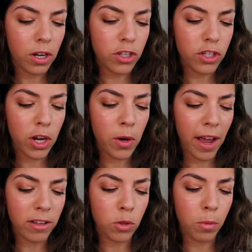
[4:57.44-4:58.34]
show you
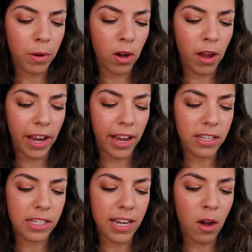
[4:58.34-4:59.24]
how to apply
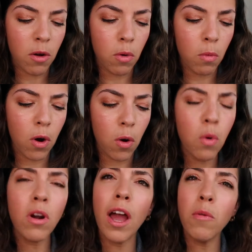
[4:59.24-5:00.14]
it. Now,
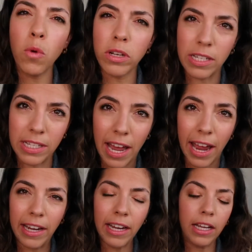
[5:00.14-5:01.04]
all I would
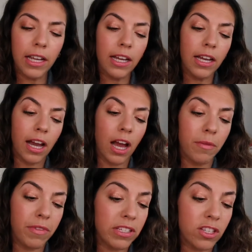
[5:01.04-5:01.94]
say, and this